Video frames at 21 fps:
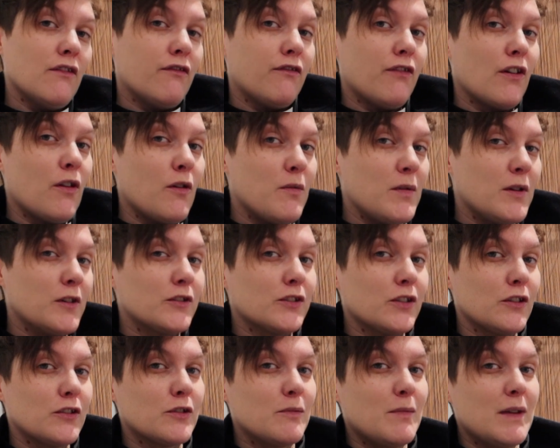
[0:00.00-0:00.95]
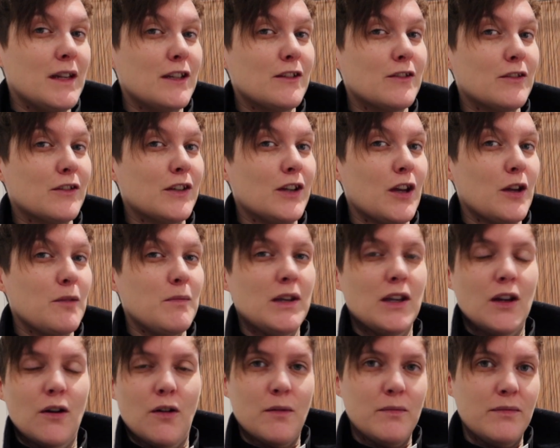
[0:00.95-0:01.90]
that follow me on social media that know me
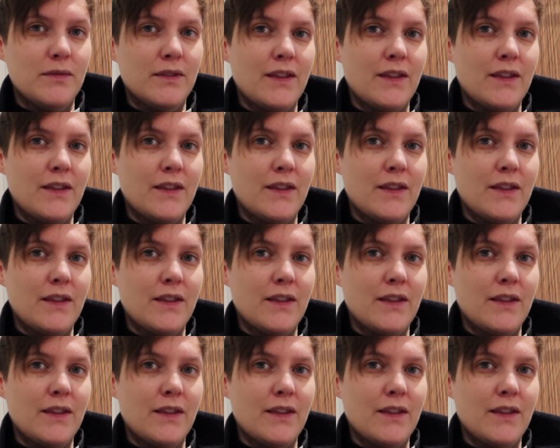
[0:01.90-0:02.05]
know I'm